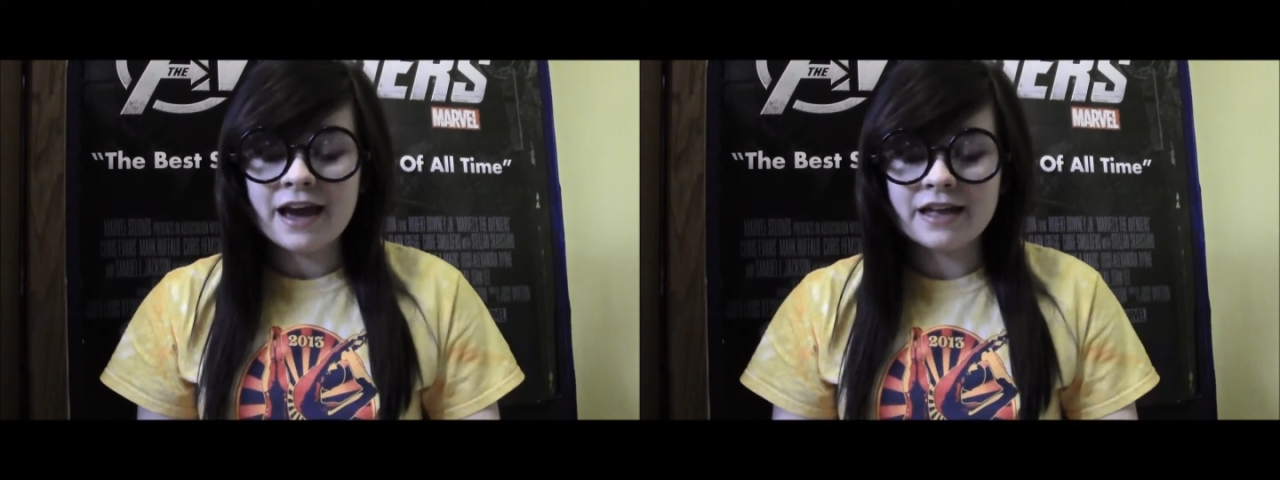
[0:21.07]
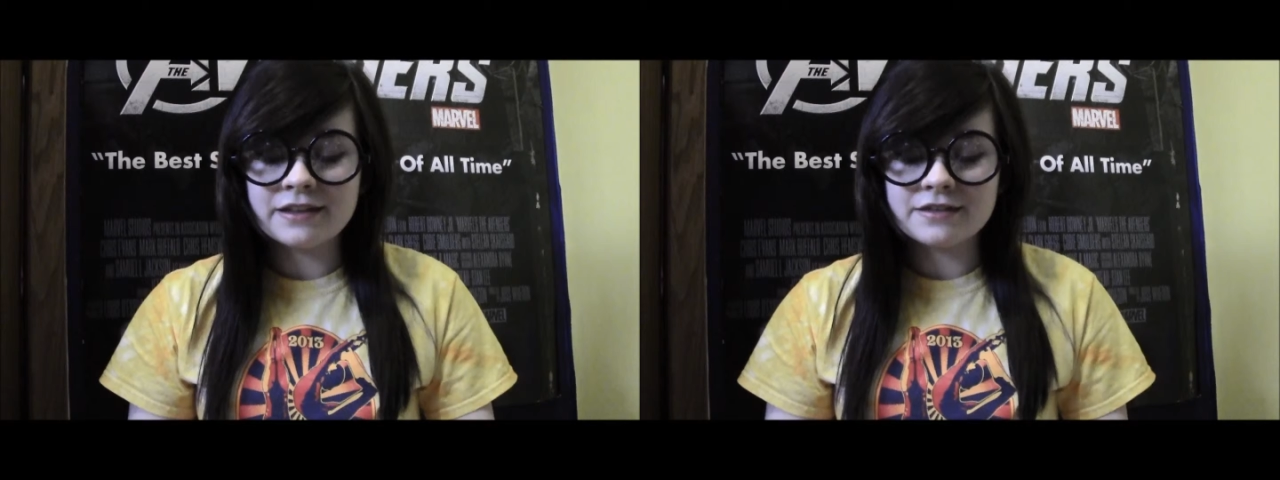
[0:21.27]

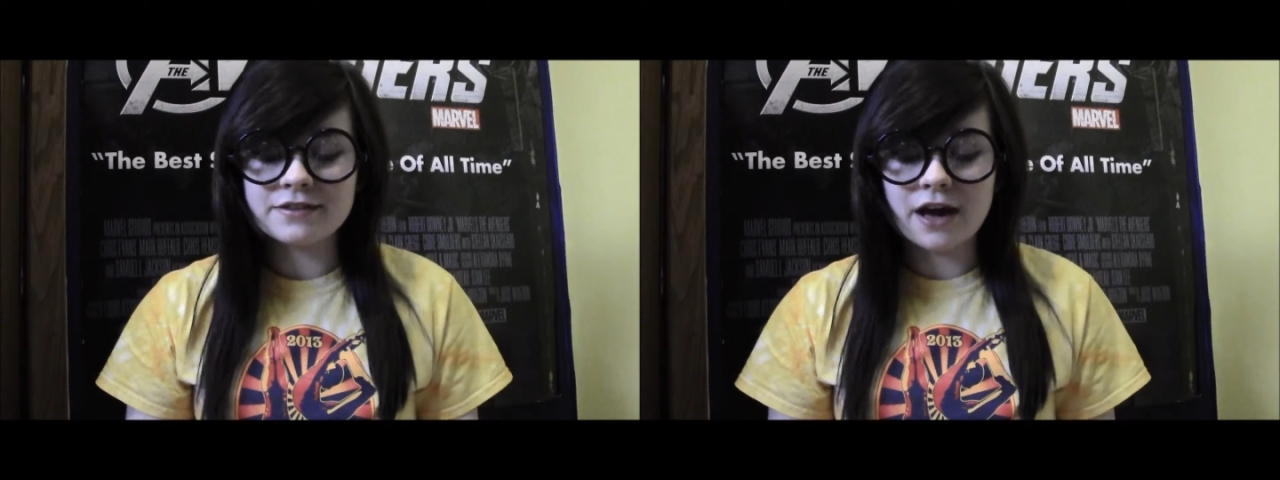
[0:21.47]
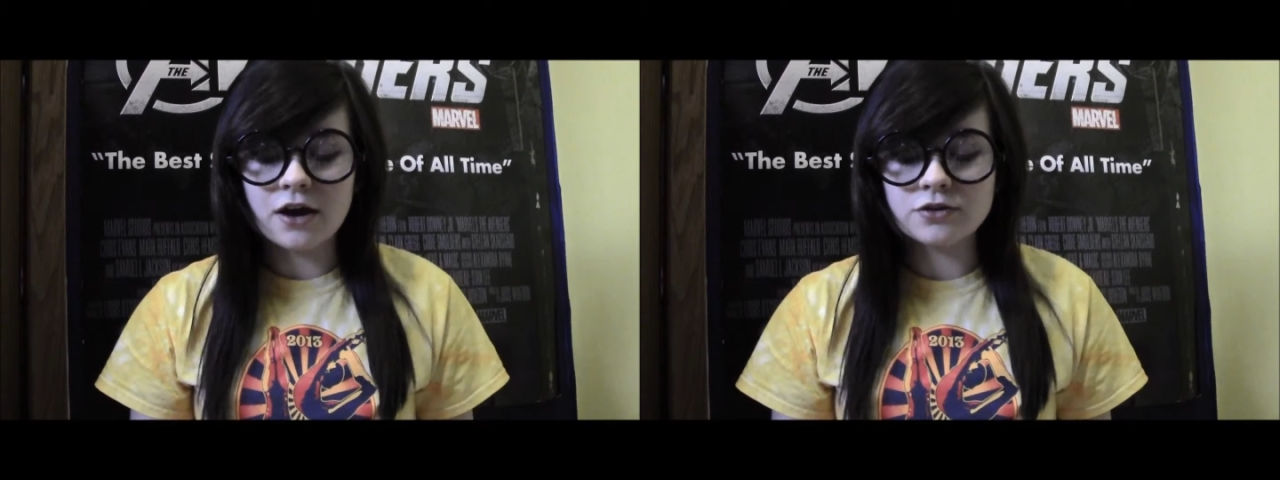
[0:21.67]
and it's
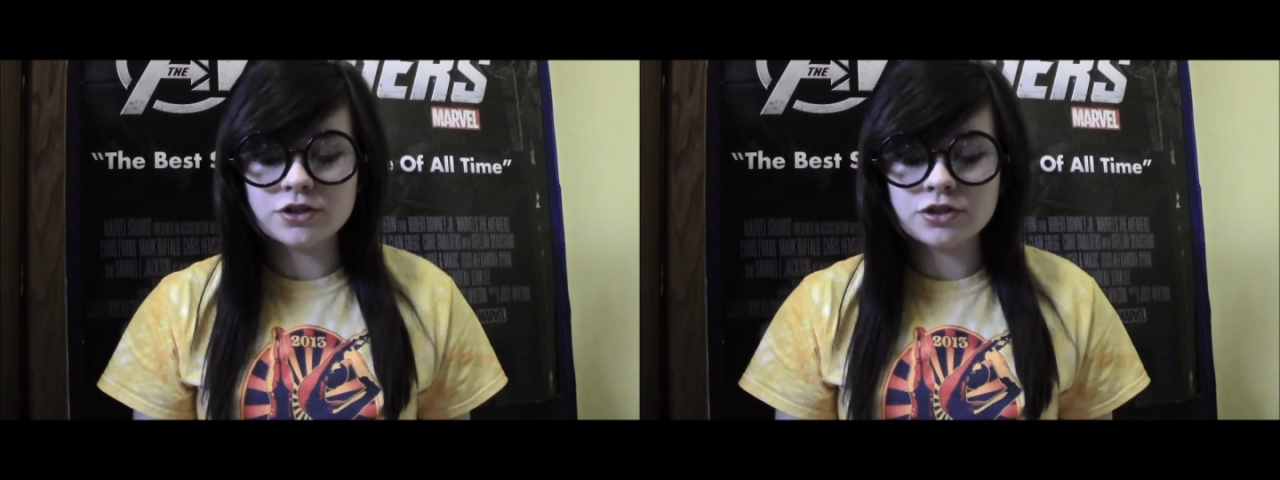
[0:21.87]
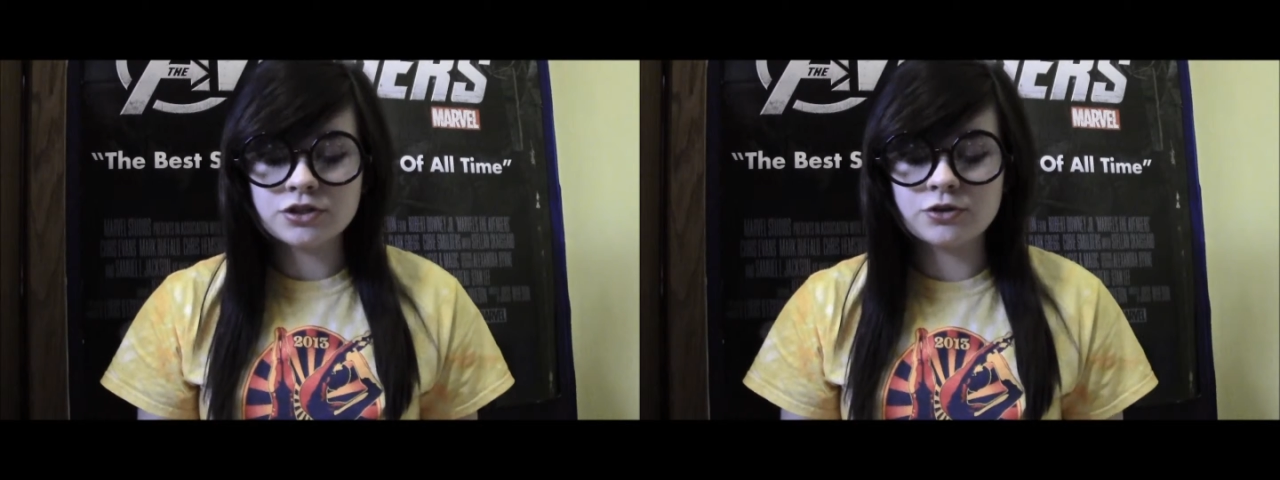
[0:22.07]
one
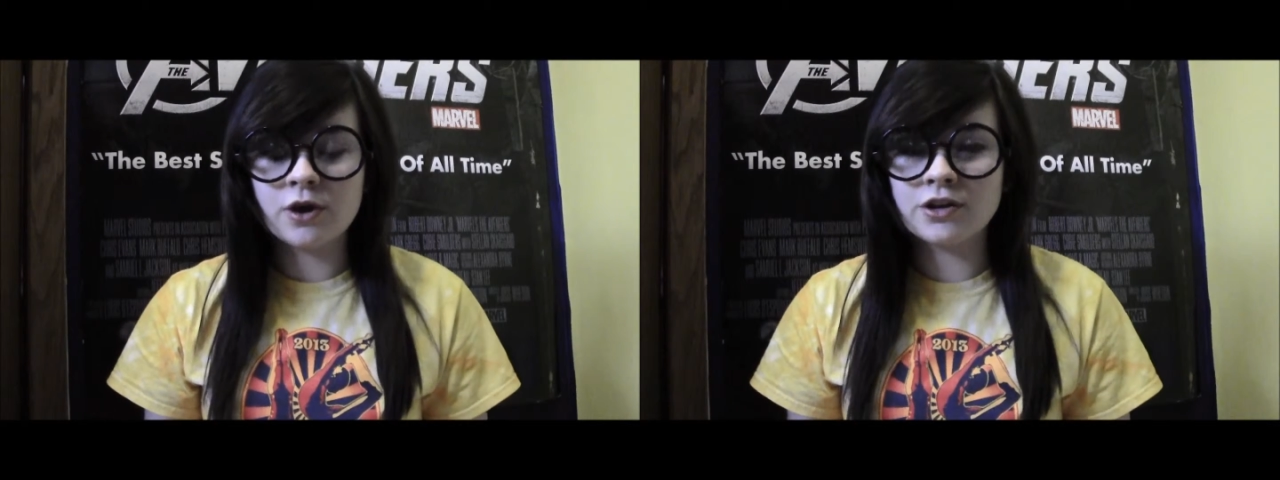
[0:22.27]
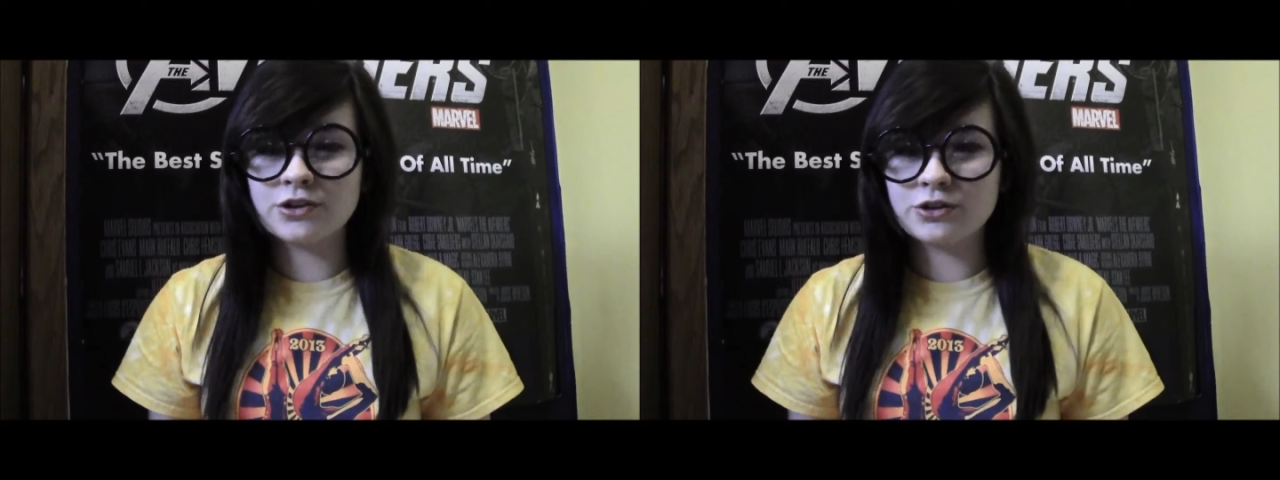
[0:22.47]
thousand two
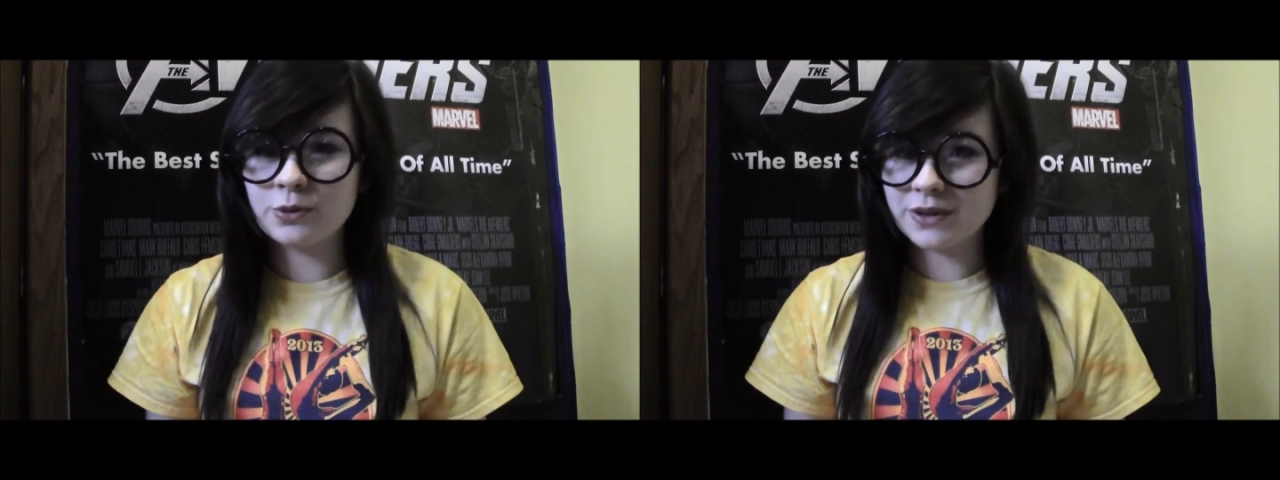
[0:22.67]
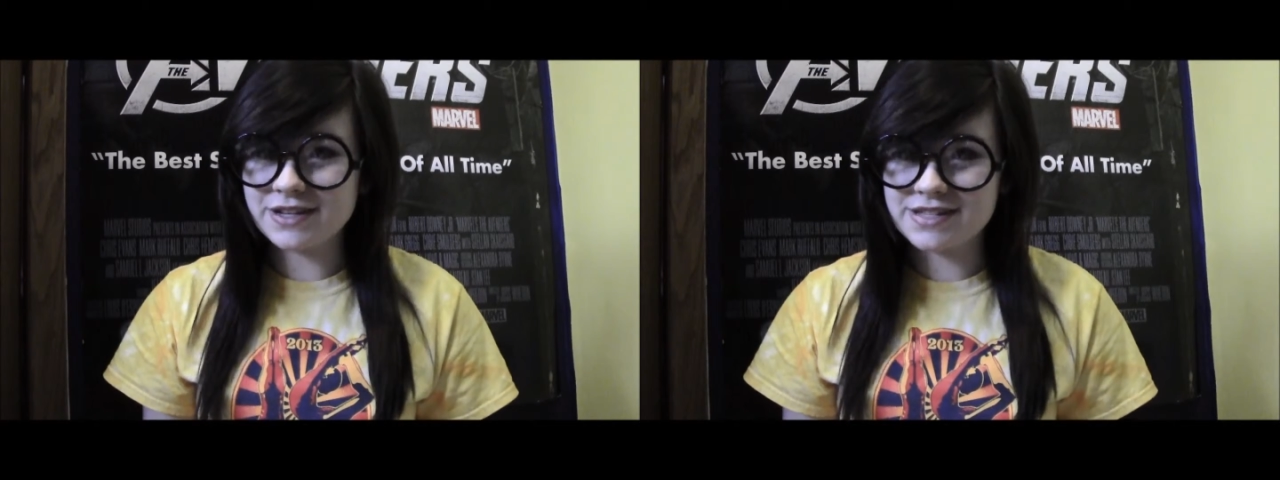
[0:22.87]
hundred
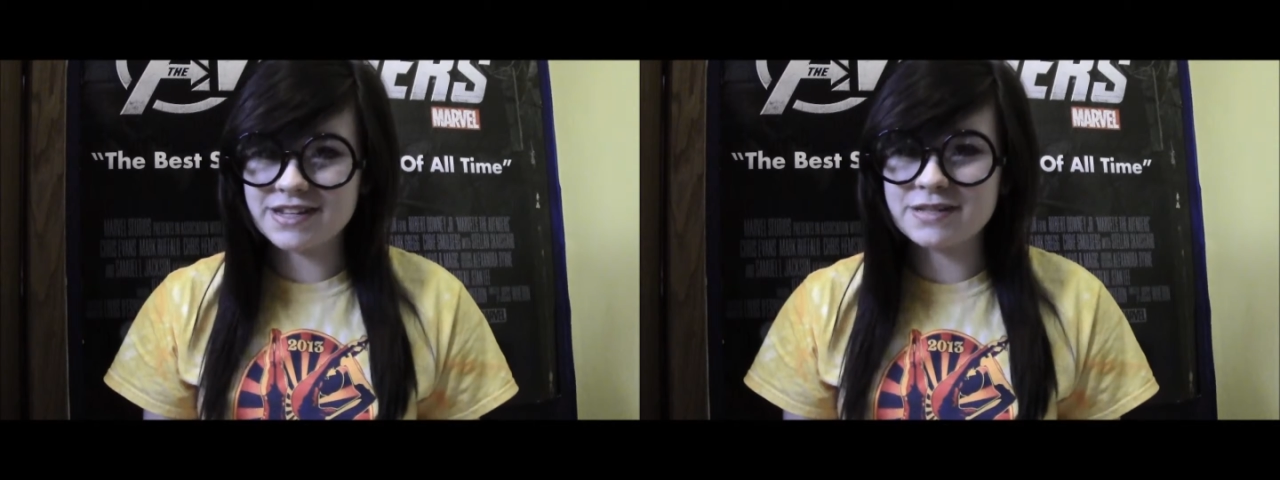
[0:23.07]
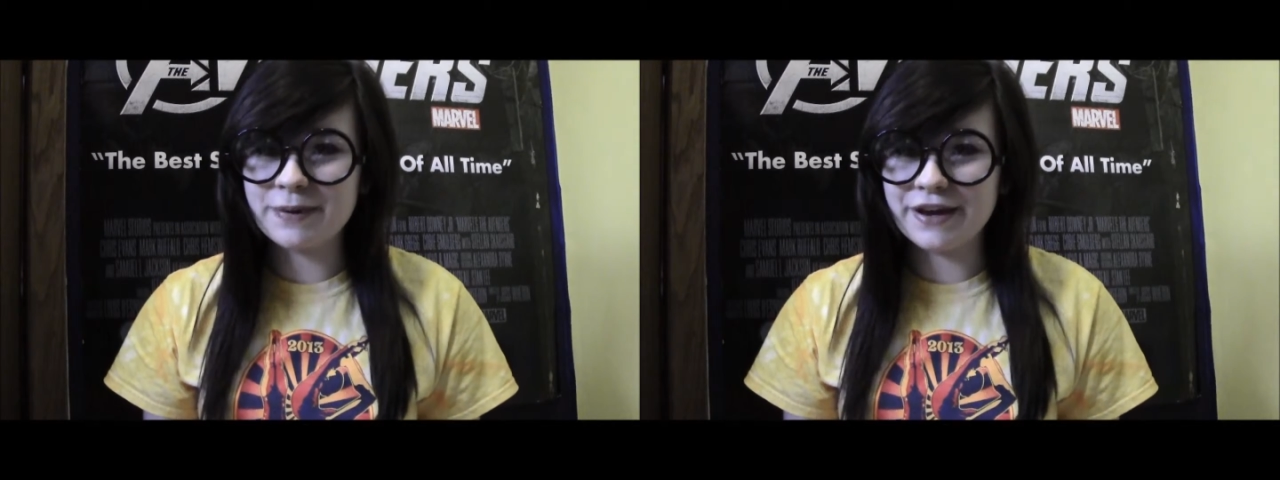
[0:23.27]

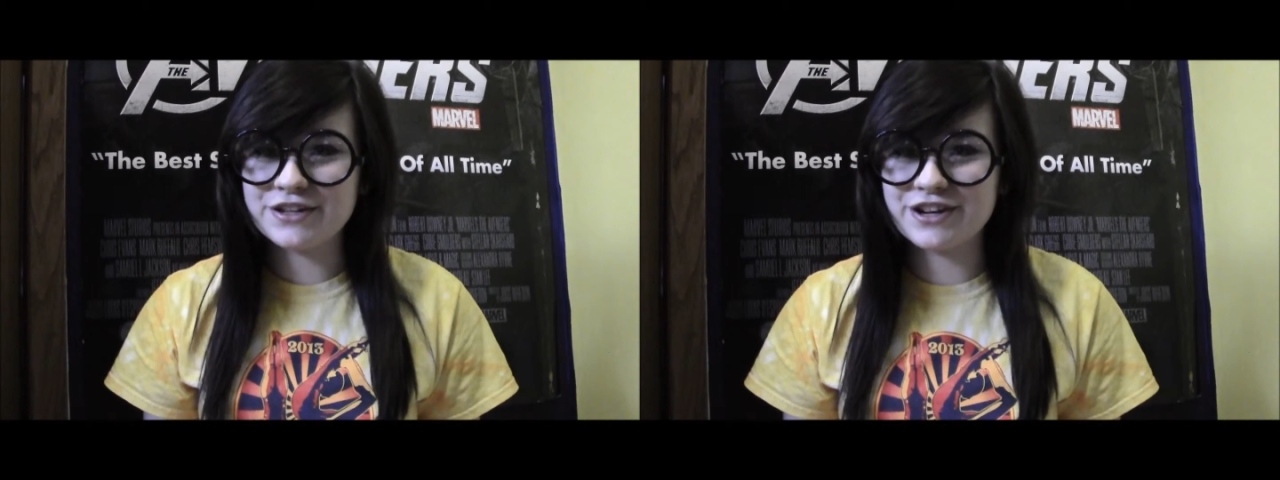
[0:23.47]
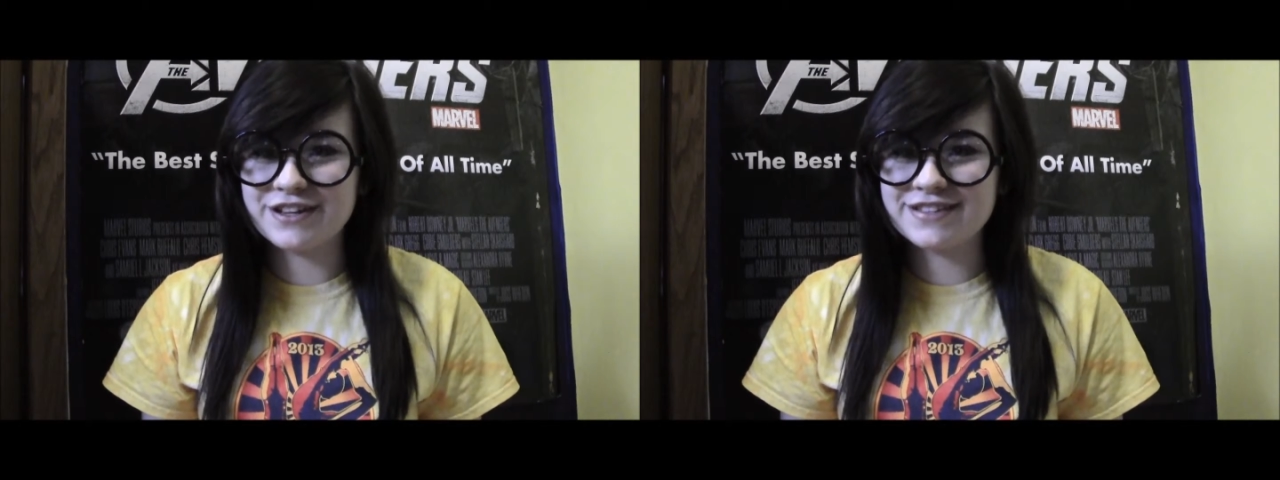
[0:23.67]
twenty-six
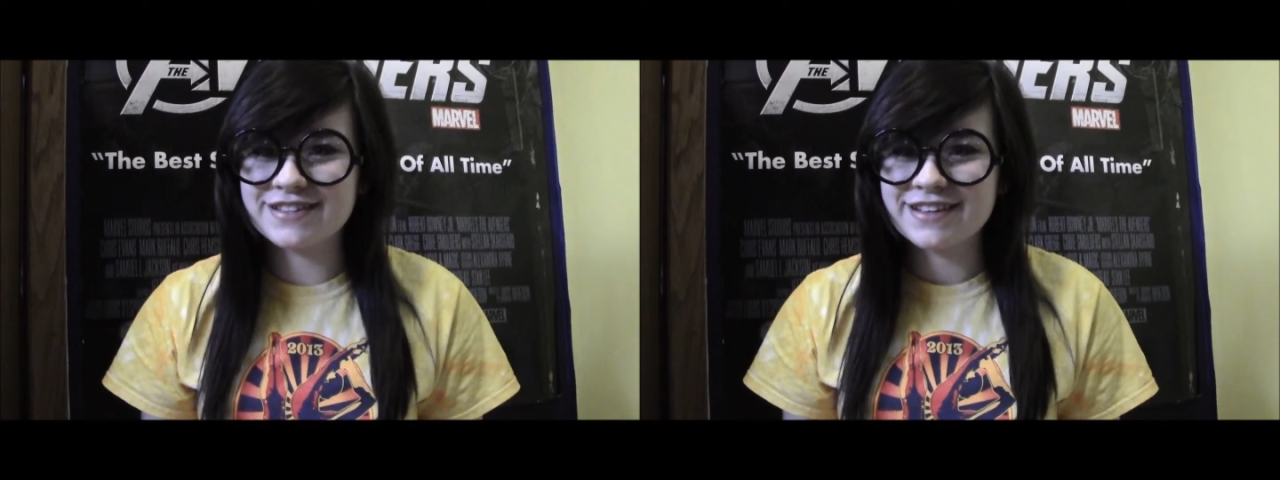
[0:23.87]
pages.